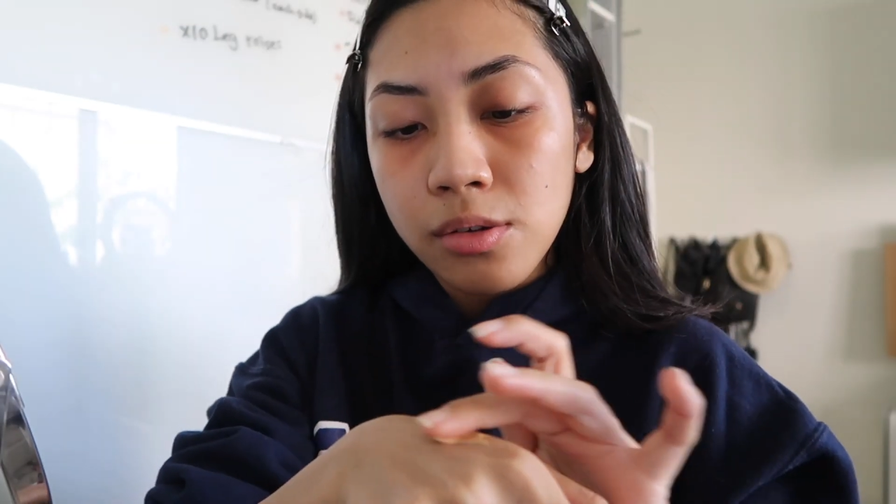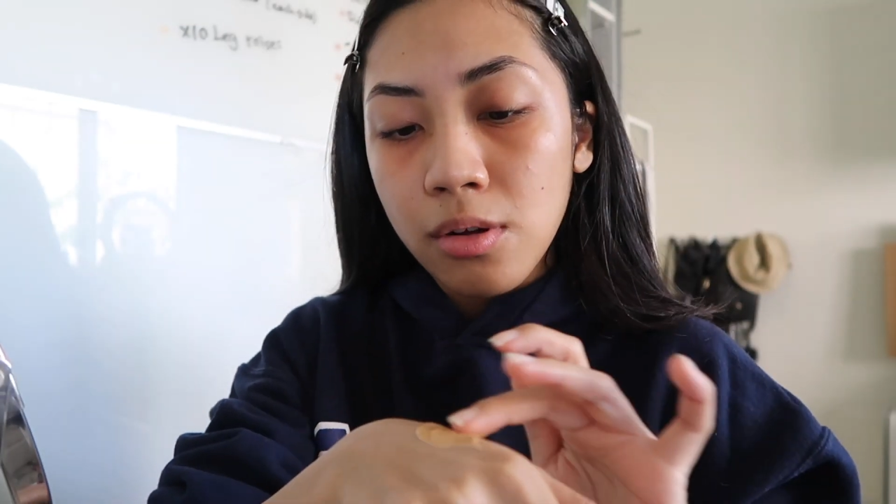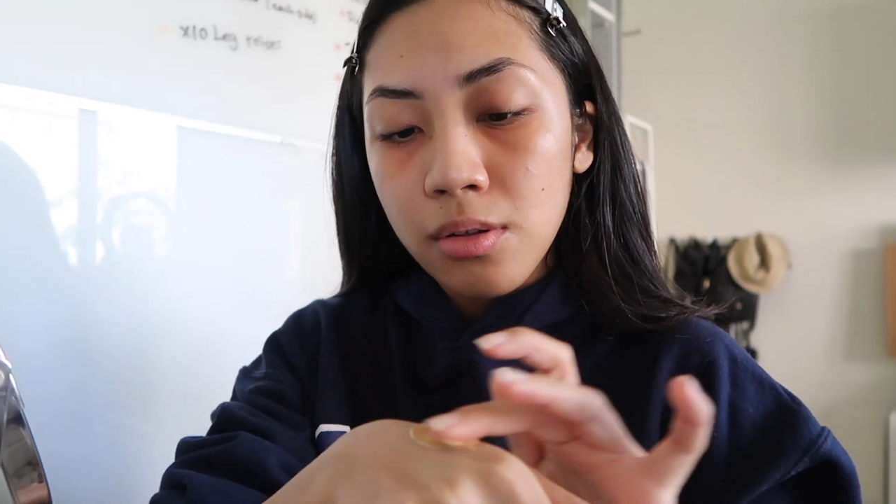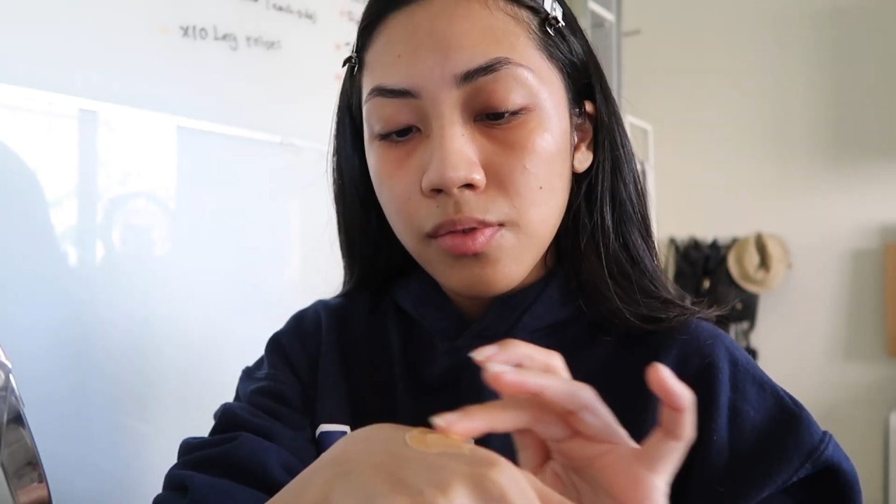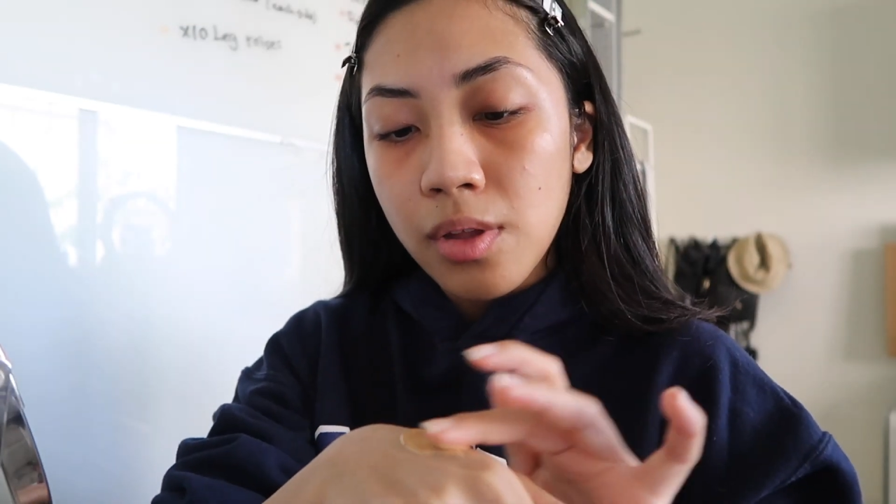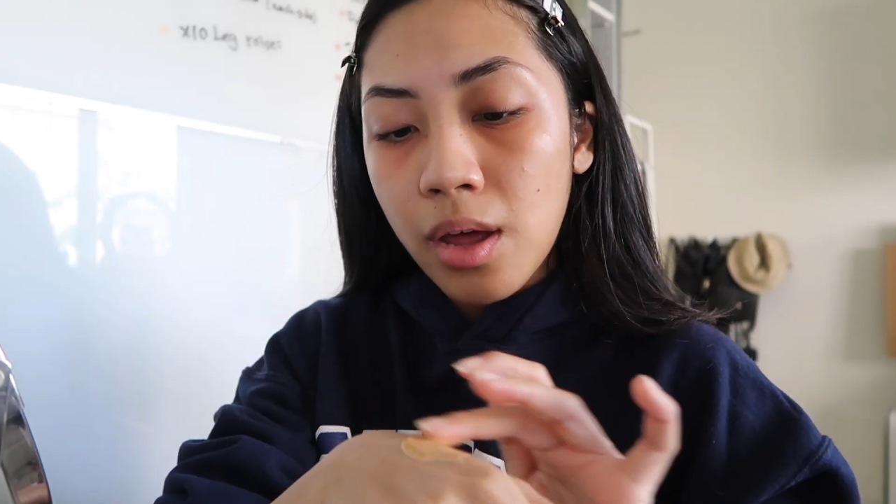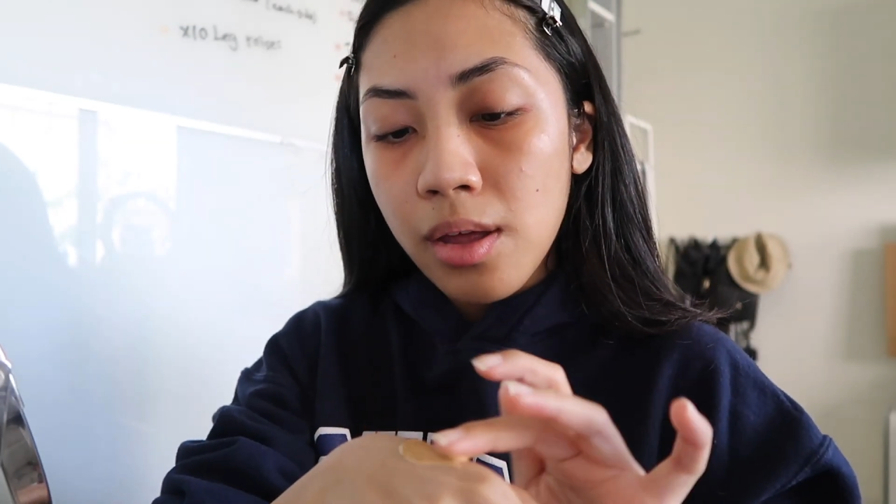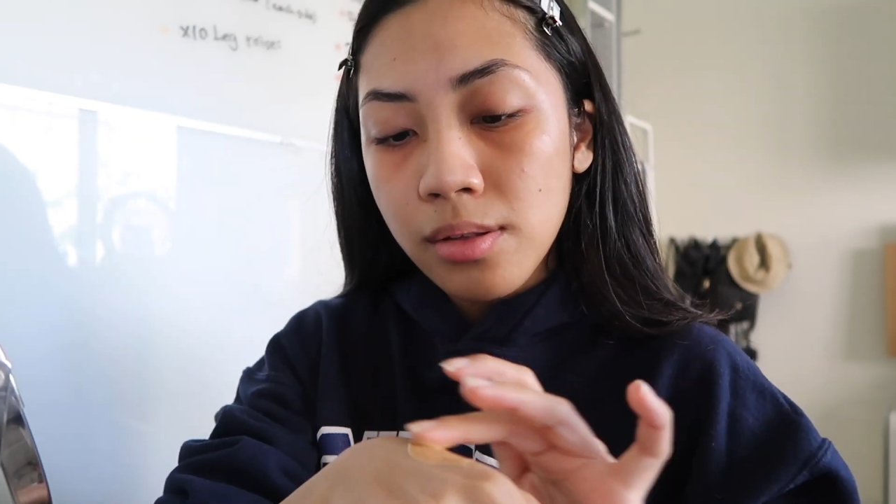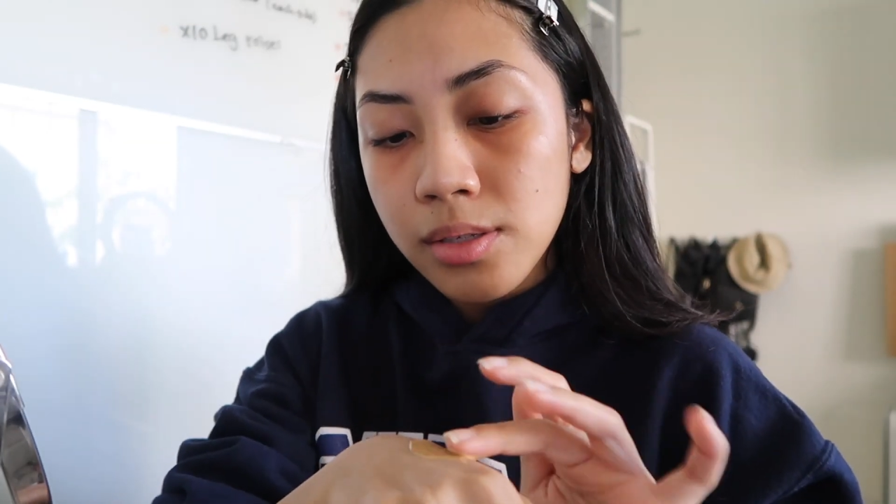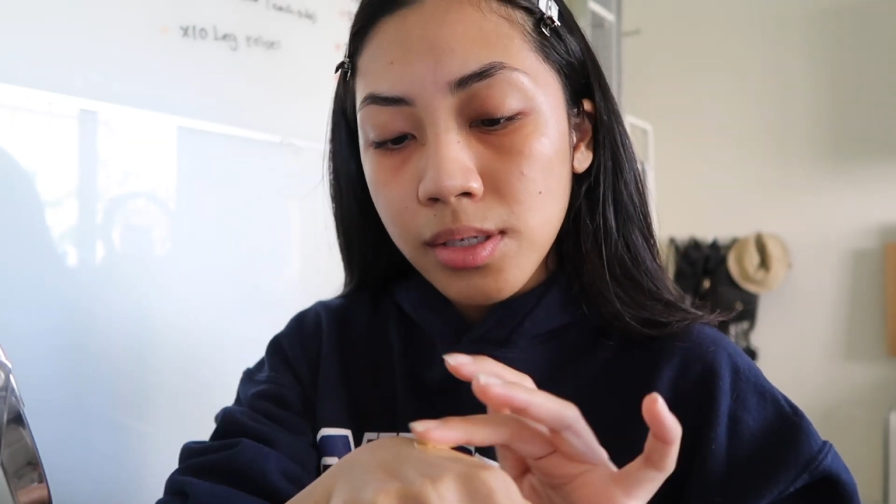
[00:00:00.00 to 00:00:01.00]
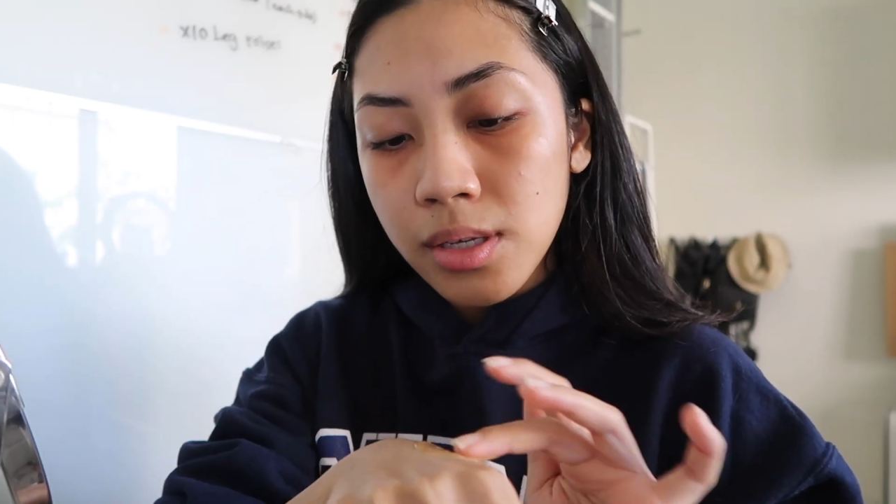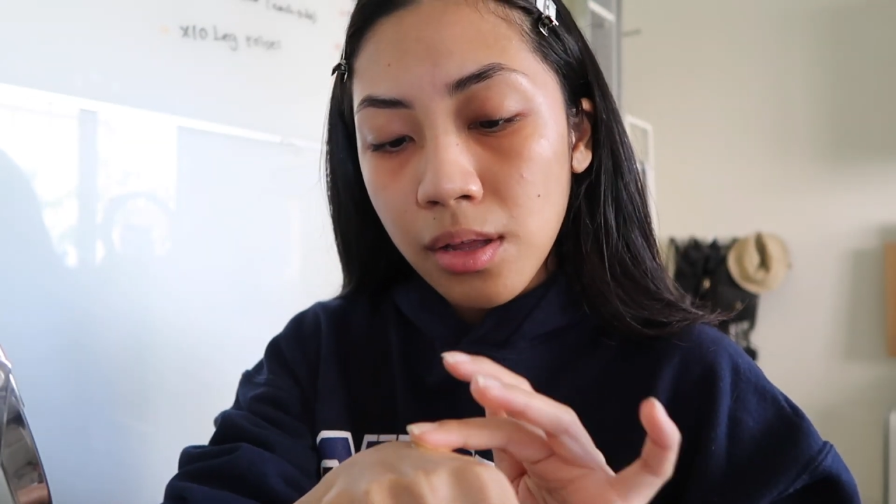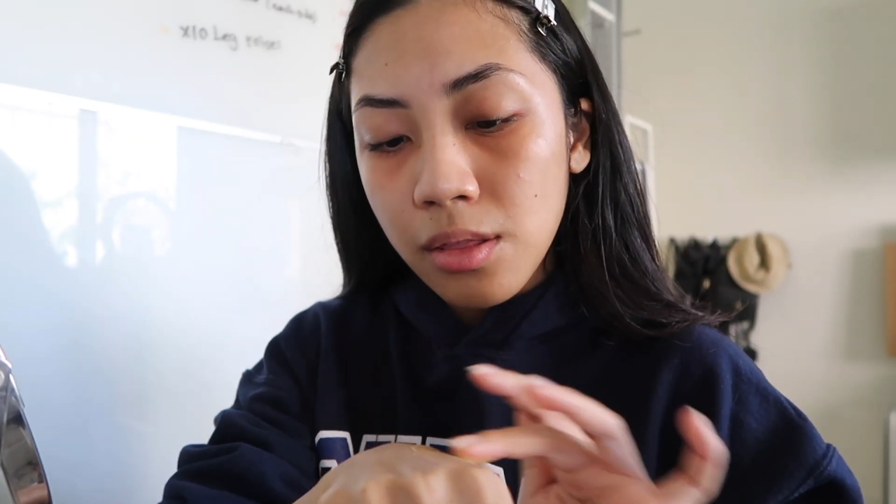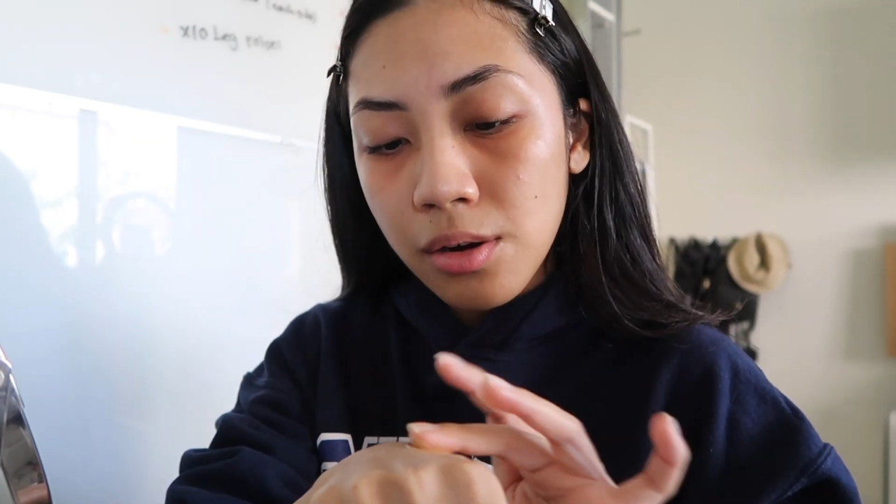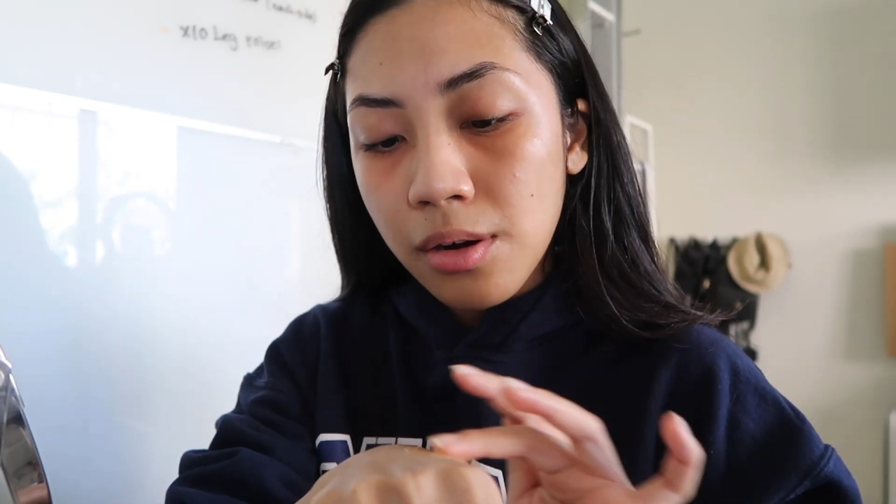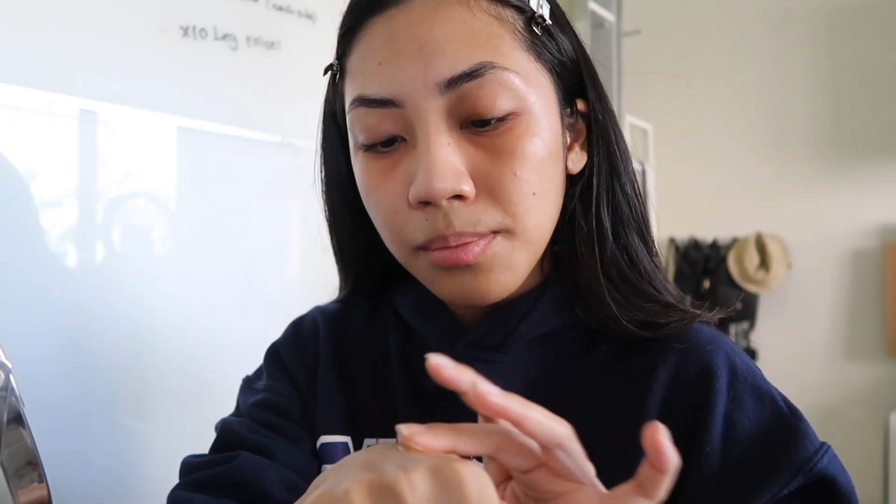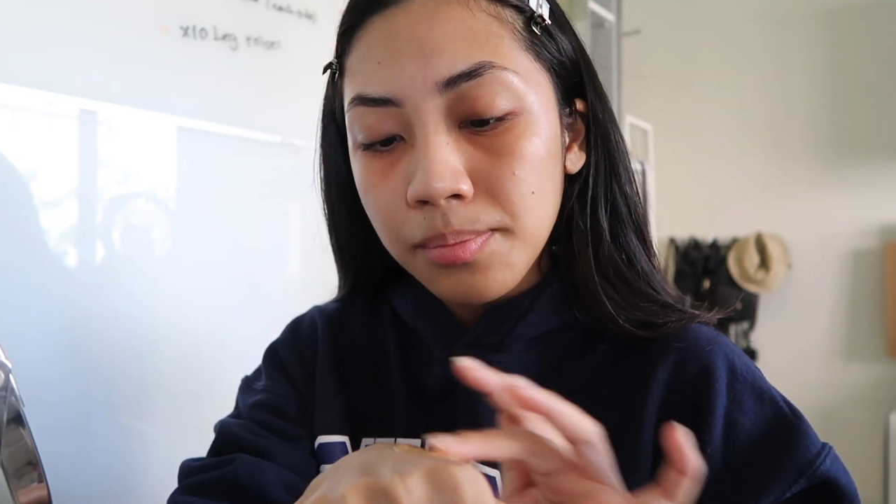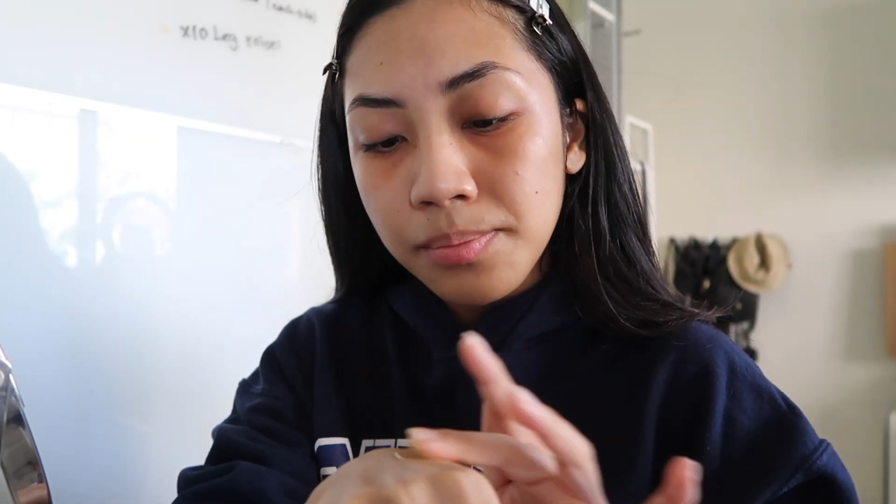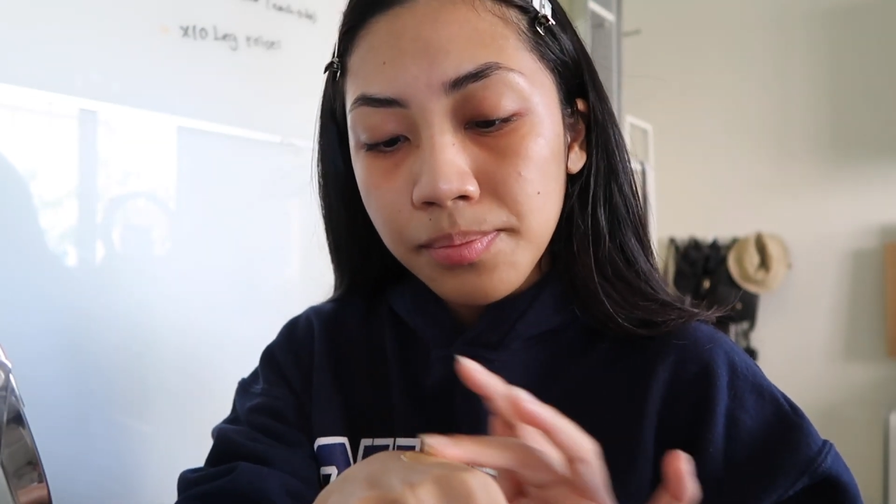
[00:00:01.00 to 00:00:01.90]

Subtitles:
all of that together.